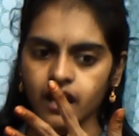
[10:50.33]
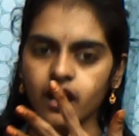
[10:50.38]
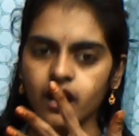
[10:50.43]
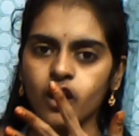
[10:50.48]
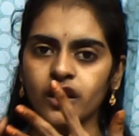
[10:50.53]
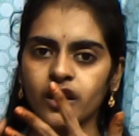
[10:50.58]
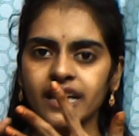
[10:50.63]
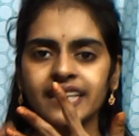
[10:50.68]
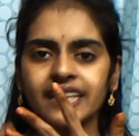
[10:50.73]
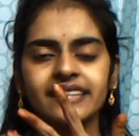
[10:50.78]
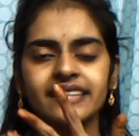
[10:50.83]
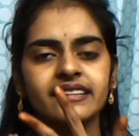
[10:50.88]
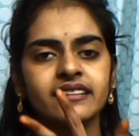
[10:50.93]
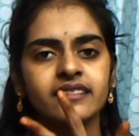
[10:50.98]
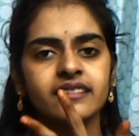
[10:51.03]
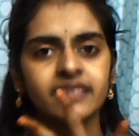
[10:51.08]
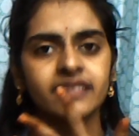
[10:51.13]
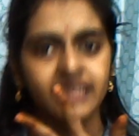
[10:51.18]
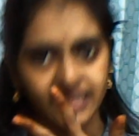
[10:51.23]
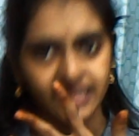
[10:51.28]
okay,
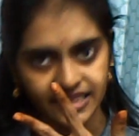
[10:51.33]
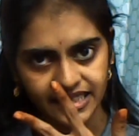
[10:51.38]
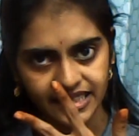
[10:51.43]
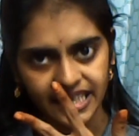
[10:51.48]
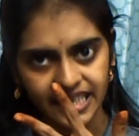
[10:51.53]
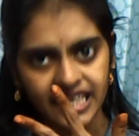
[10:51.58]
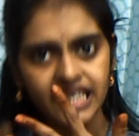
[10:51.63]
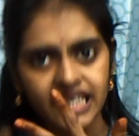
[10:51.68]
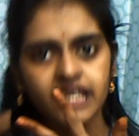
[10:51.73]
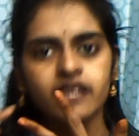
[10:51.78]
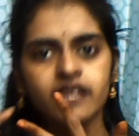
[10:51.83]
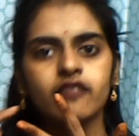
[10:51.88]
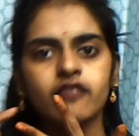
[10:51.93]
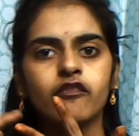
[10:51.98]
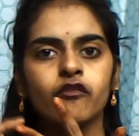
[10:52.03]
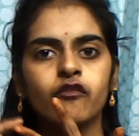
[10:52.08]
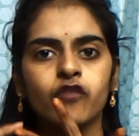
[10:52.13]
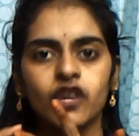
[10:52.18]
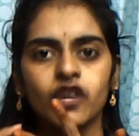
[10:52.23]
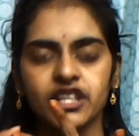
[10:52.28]
30,
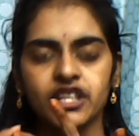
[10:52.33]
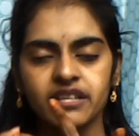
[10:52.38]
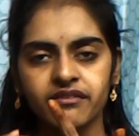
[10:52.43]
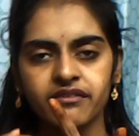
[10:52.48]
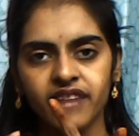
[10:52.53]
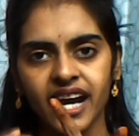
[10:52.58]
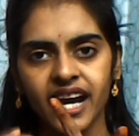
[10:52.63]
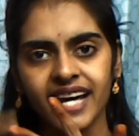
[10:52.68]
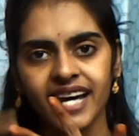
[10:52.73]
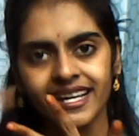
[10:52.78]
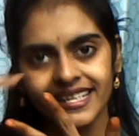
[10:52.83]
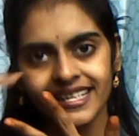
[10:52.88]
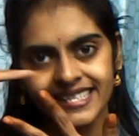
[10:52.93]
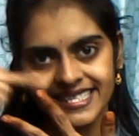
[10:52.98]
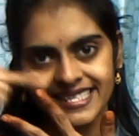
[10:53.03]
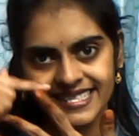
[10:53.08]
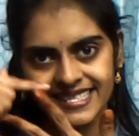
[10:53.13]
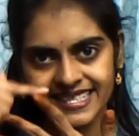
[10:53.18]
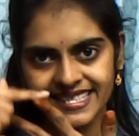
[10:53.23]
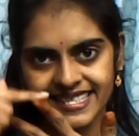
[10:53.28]
45,
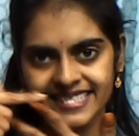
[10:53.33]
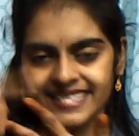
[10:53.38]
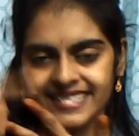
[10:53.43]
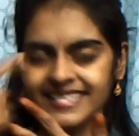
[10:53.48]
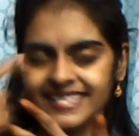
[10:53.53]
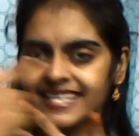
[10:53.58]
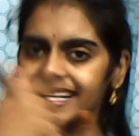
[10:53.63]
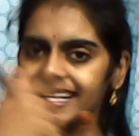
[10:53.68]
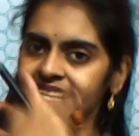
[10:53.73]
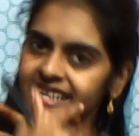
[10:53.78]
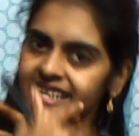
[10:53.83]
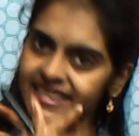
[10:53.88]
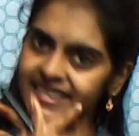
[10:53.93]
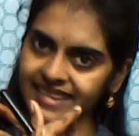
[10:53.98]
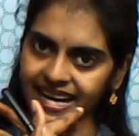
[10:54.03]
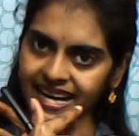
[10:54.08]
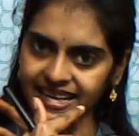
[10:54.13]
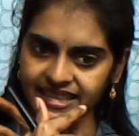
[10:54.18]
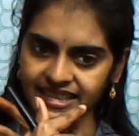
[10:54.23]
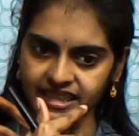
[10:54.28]
60,
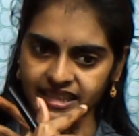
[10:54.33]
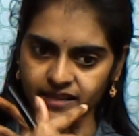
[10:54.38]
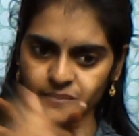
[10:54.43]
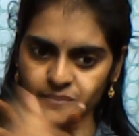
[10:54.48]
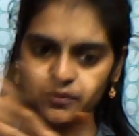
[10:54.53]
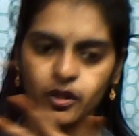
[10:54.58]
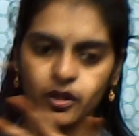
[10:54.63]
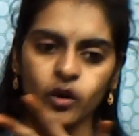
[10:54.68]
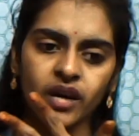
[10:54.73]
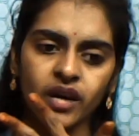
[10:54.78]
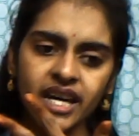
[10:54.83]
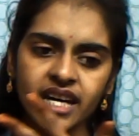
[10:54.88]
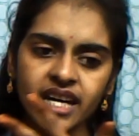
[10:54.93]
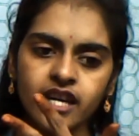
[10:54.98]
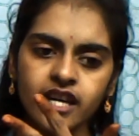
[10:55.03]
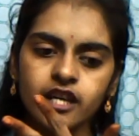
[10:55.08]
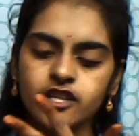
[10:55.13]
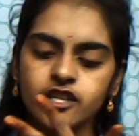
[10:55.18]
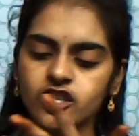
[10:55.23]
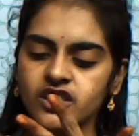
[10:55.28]
90. Okay,
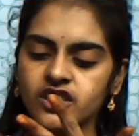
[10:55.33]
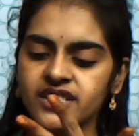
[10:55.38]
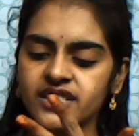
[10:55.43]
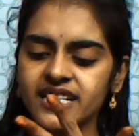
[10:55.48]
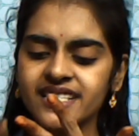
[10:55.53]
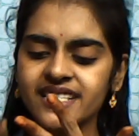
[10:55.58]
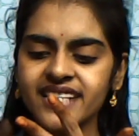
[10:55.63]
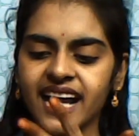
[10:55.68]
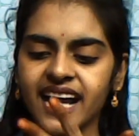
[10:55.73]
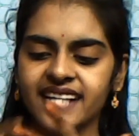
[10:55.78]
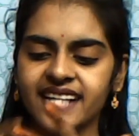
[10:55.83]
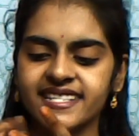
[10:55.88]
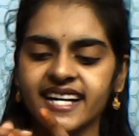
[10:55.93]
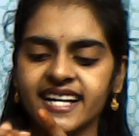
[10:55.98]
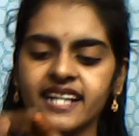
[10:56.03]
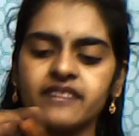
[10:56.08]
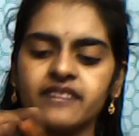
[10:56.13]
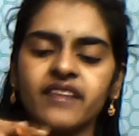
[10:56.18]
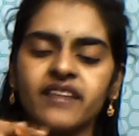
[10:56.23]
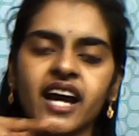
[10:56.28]
so just
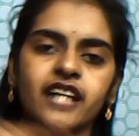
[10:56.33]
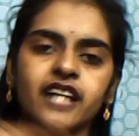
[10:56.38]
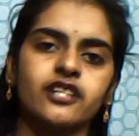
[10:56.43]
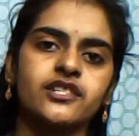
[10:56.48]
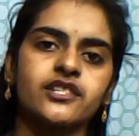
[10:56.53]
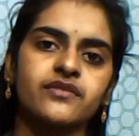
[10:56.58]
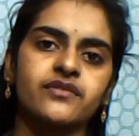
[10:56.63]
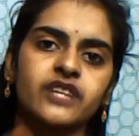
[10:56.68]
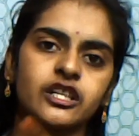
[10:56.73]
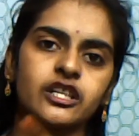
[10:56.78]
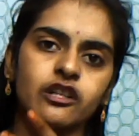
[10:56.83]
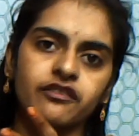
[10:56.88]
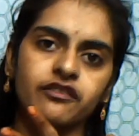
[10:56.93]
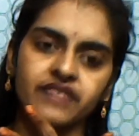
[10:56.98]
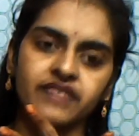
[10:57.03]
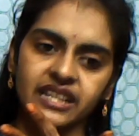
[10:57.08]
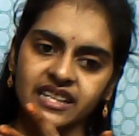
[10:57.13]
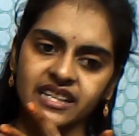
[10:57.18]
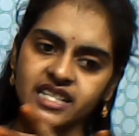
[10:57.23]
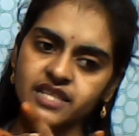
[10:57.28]
assign values for your
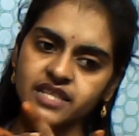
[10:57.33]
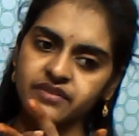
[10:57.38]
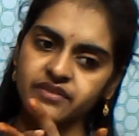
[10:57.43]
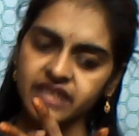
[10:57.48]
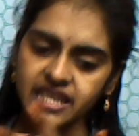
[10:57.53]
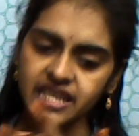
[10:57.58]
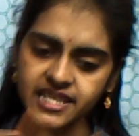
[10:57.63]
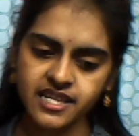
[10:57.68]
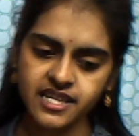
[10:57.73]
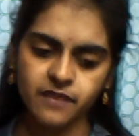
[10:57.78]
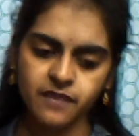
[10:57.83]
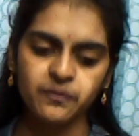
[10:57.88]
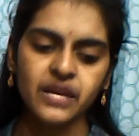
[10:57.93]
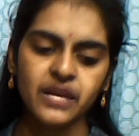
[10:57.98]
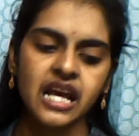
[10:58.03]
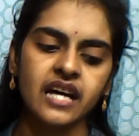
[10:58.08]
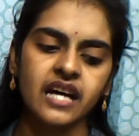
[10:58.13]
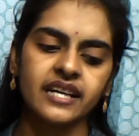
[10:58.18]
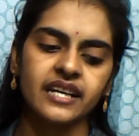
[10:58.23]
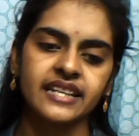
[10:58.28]
fingers first.
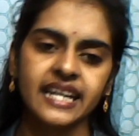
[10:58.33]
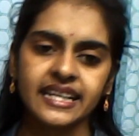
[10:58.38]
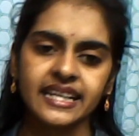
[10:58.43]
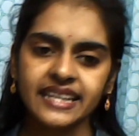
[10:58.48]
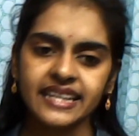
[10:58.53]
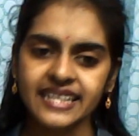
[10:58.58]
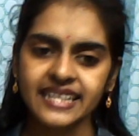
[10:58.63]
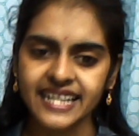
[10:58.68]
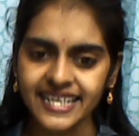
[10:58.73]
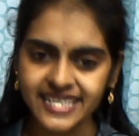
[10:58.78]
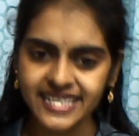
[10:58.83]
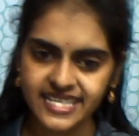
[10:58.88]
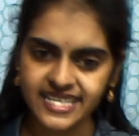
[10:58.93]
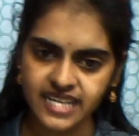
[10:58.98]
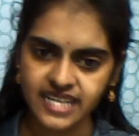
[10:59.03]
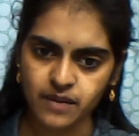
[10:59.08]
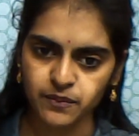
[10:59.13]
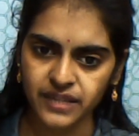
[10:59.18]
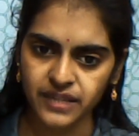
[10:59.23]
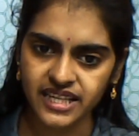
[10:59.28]
Then the next
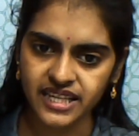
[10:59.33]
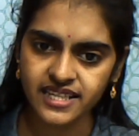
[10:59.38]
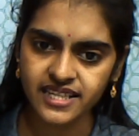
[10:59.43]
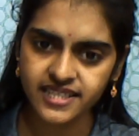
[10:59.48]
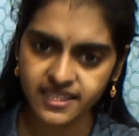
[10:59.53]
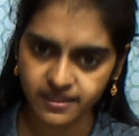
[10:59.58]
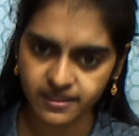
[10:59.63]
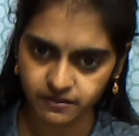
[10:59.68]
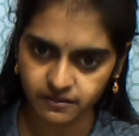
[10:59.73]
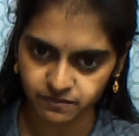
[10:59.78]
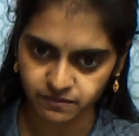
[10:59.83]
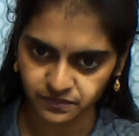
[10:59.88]
step is